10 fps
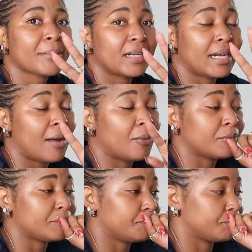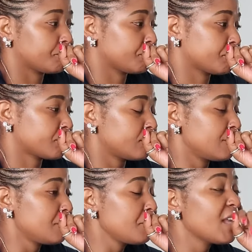Now
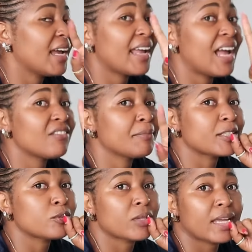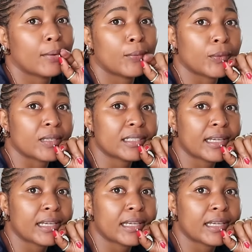I have my 2-year-old.